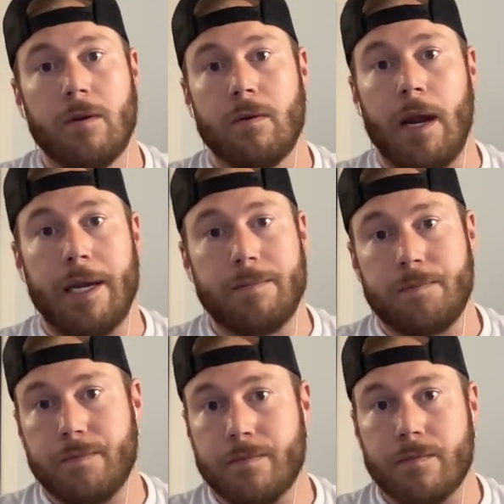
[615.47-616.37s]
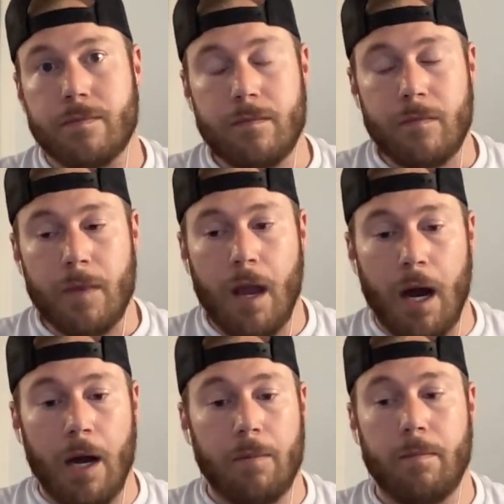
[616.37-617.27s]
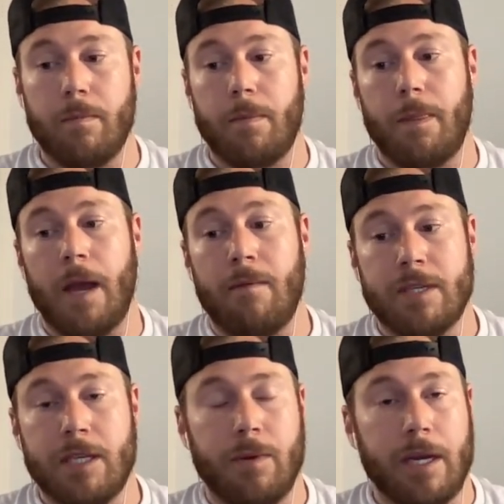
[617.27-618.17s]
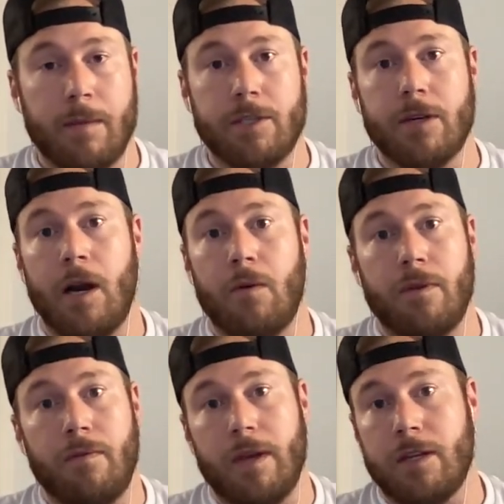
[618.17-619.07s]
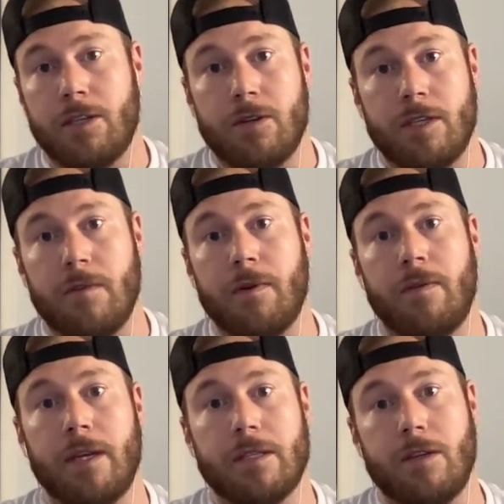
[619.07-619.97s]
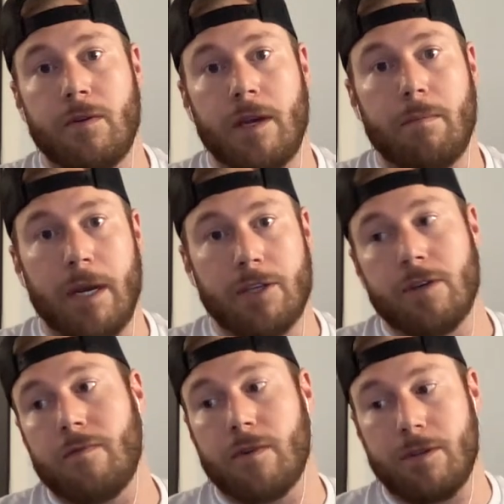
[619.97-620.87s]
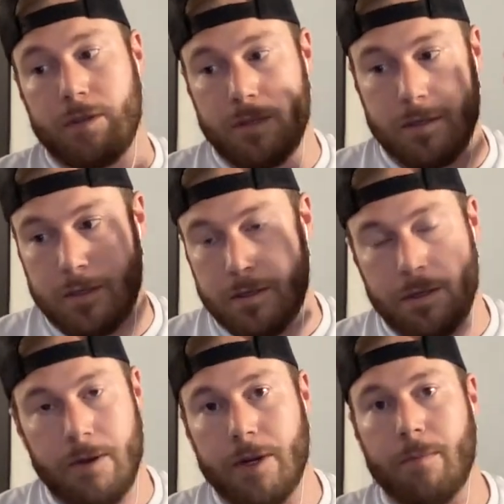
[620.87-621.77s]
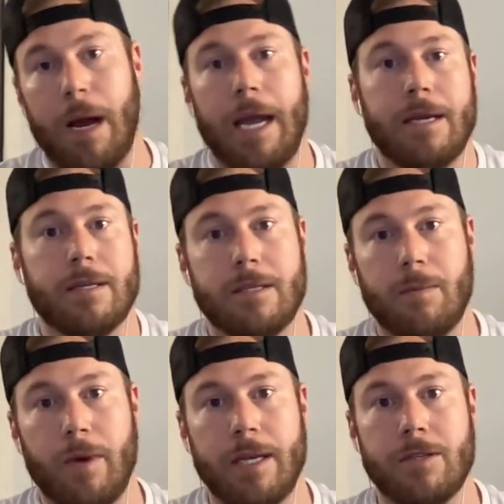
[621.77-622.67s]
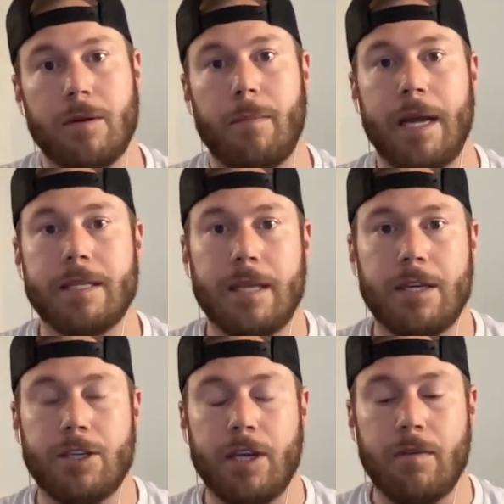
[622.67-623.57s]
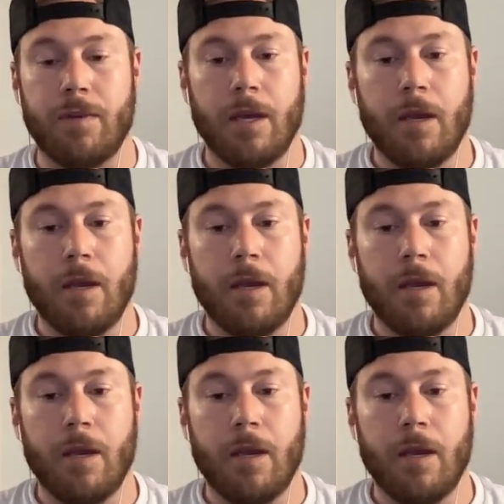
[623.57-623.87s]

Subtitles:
Right. Obviously when it comes to your health and fitness, there's different things that you can measure versus, your mind in some ways, or a mindset shift,